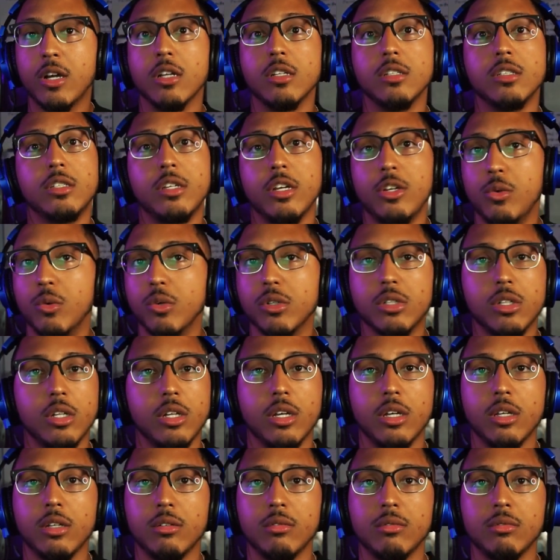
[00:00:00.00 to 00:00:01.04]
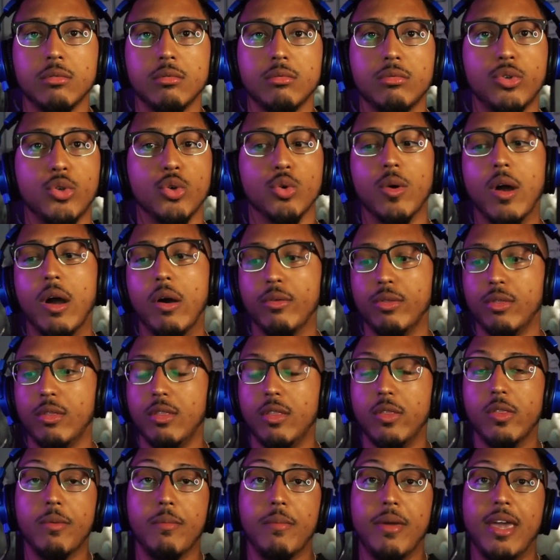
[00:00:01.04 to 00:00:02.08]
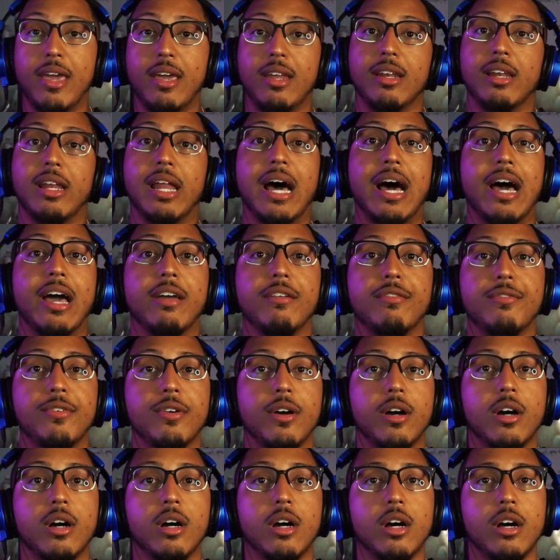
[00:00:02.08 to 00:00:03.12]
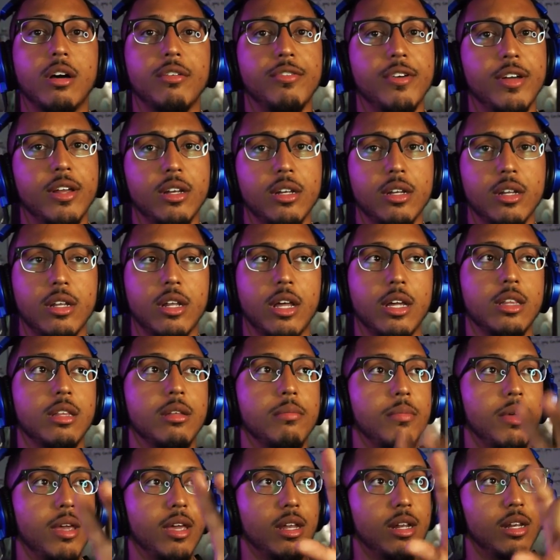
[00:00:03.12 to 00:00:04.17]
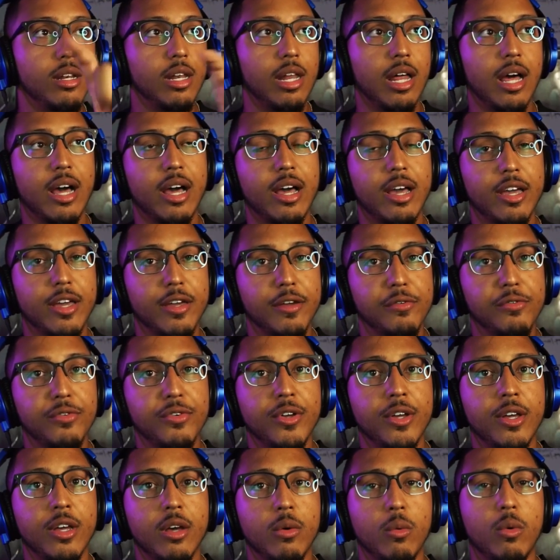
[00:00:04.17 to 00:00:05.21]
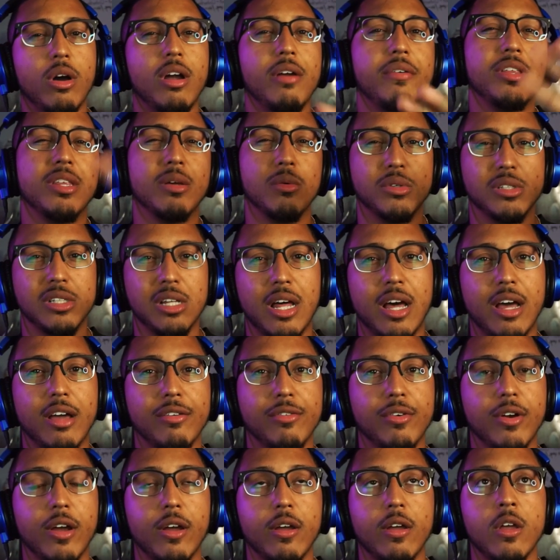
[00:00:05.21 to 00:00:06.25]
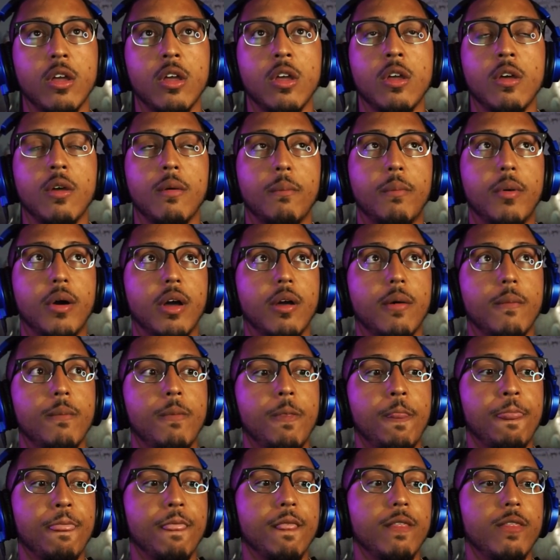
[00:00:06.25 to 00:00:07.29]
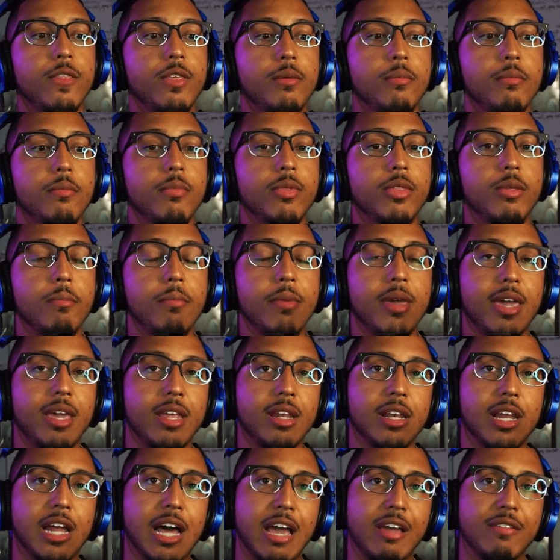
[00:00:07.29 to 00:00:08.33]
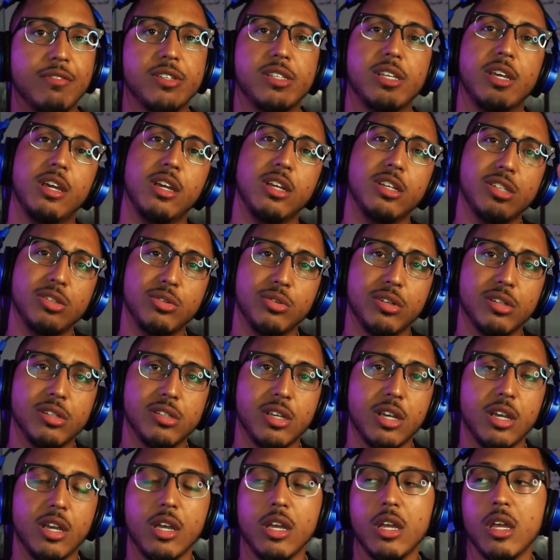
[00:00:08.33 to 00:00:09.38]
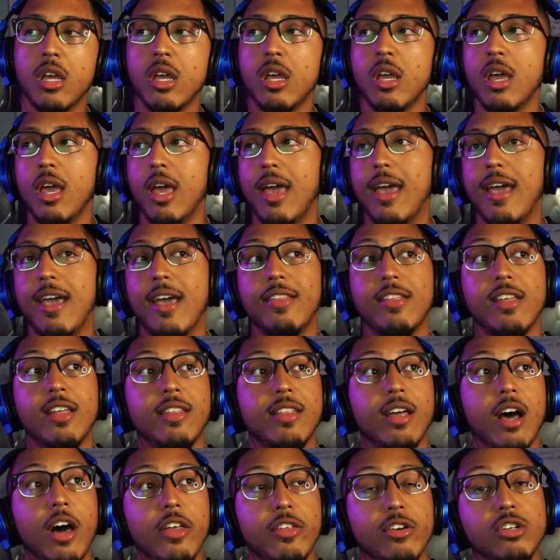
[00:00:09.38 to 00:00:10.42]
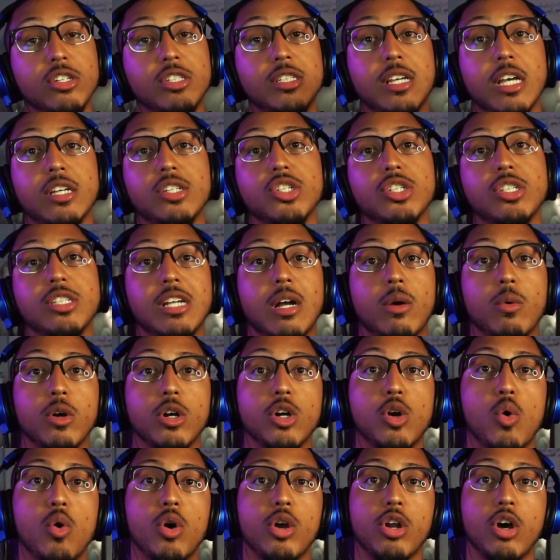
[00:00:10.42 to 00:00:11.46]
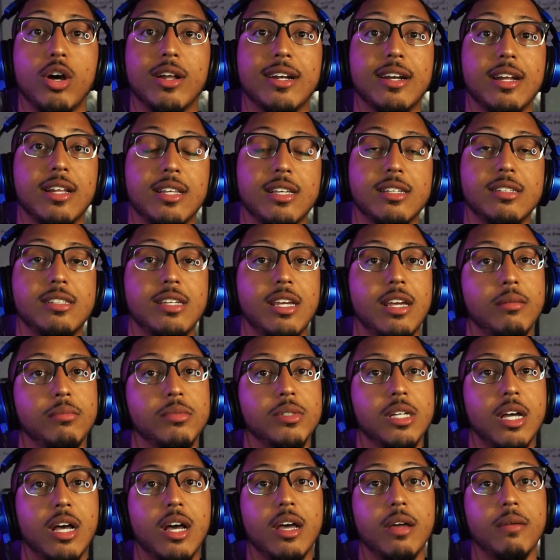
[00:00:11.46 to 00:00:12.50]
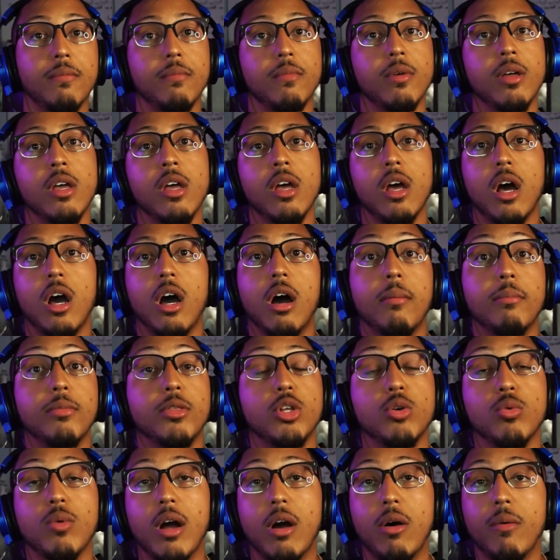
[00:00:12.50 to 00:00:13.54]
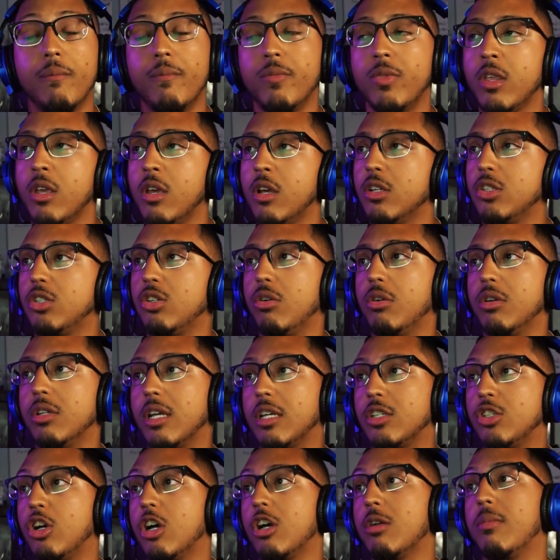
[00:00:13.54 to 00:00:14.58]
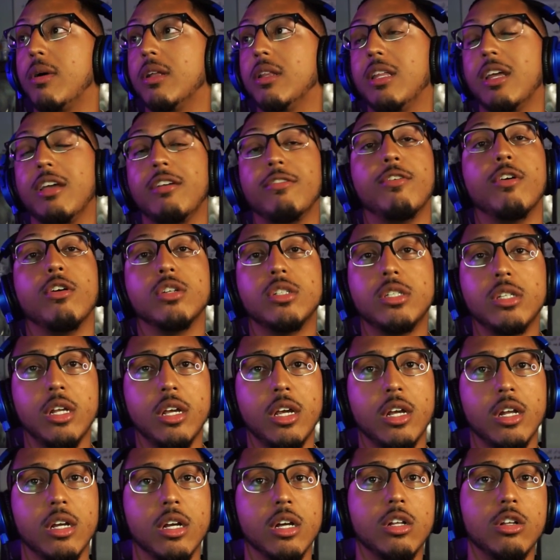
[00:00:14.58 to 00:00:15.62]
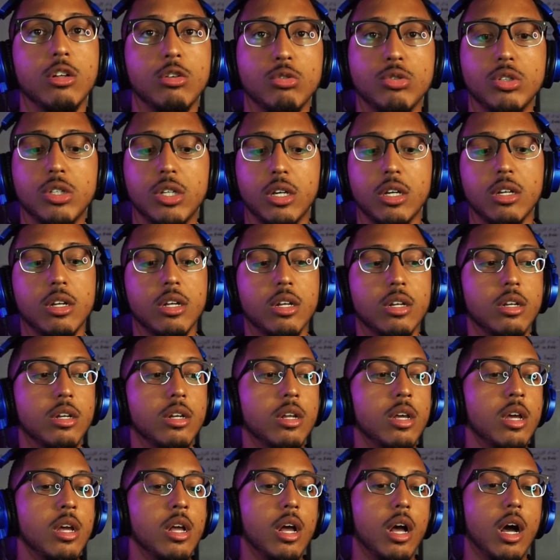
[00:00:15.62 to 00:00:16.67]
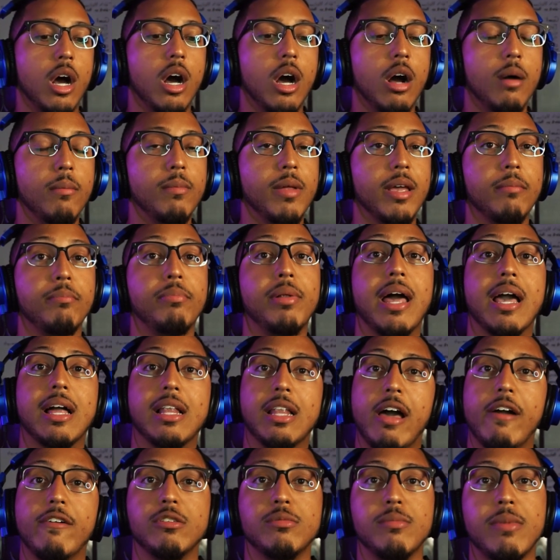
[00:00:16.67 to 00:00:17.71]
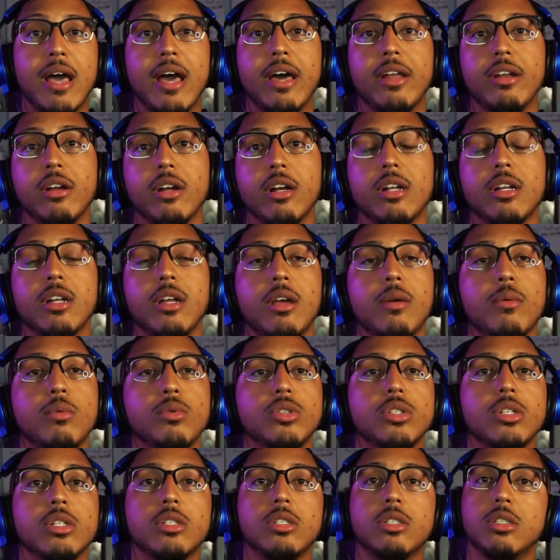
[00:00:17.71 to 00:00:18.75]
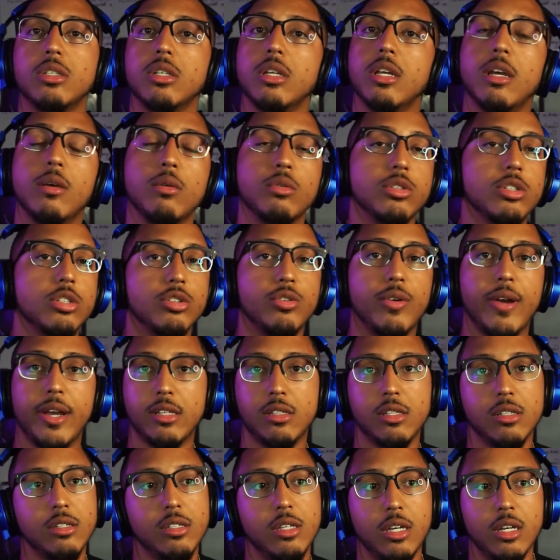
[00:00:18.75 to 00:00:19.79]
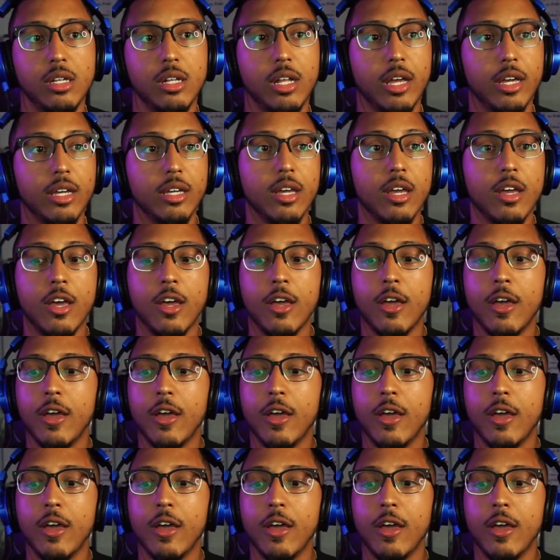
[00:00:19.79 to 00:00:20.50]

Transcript: continuously throughout the main live uh, event, like the main live, well, everything was live, right? But the, the main live stage, you could say, and then the other sessions that were going on at the same time um, throughout. So it's like talking about diversity and inclusion and um, like Black Lives Matter, and it was just it was just great to see. Like